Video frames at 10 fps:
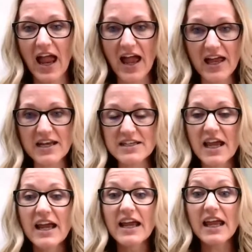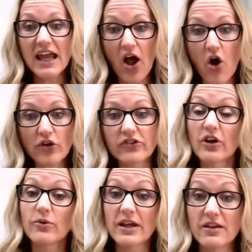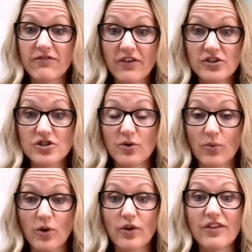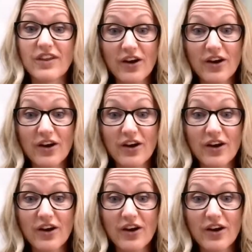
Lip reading: And also in the functional world,